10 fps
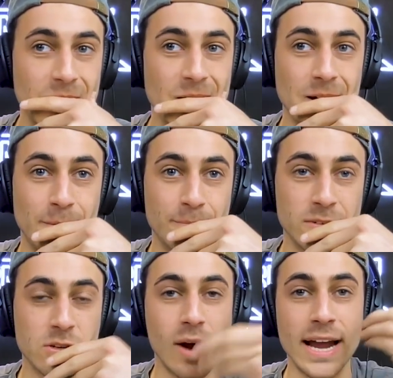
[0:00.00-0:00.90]
Um,
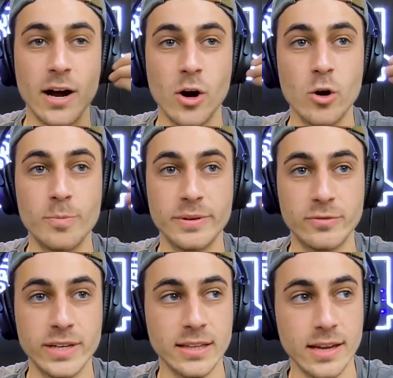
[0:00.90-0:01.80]
so I hope if
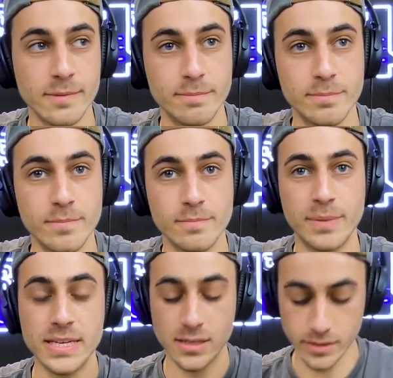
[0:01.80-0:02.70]
we can like
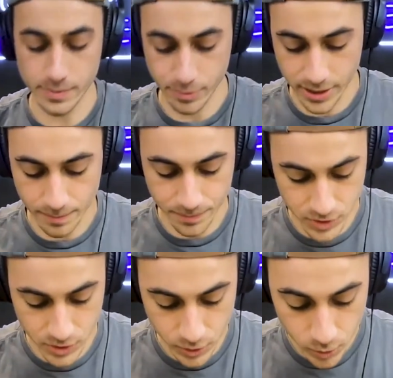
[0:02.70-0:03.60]
basically bring
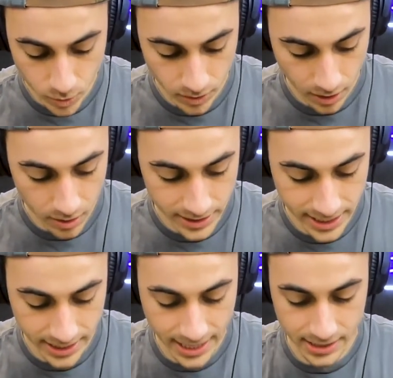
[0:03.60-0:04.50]
up two
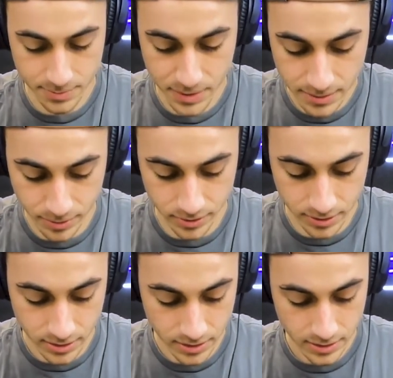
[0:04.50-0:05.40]
kick-ass people
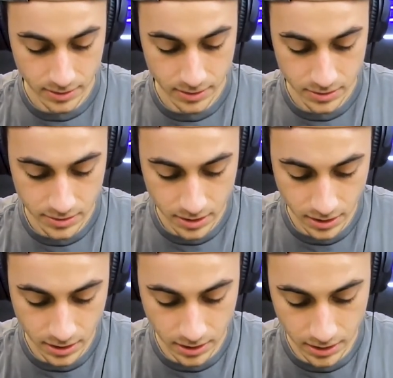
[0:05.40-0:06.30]

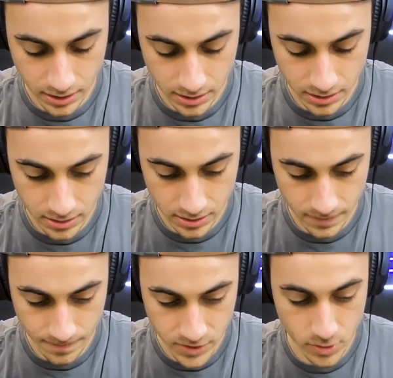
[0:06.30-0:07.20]
uh,
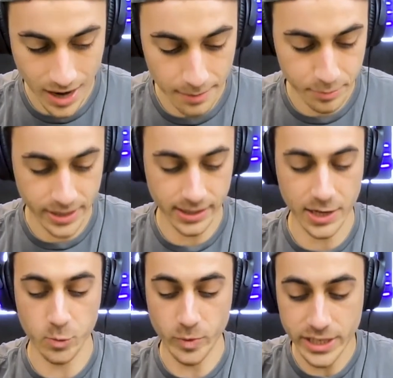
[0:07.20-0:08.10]
to operate
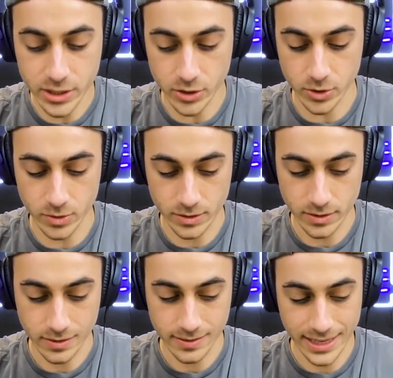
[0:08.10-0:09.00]
like we do,
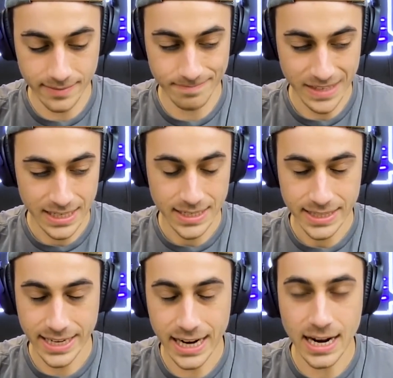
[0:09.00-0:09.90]
they
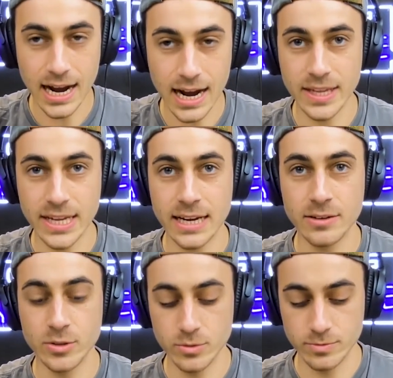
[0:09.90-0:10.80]
they gotta they
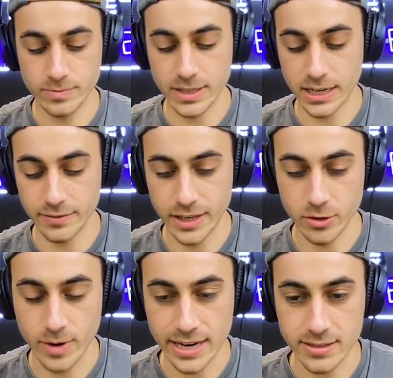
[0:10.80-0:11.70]
gotta kind of
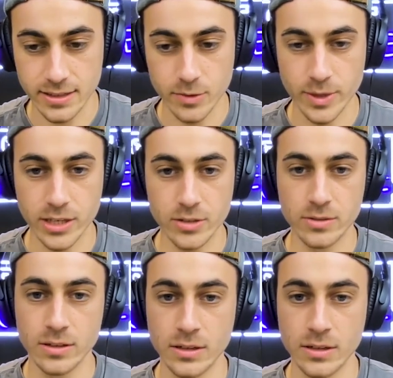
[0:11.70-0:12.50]
interact like we do.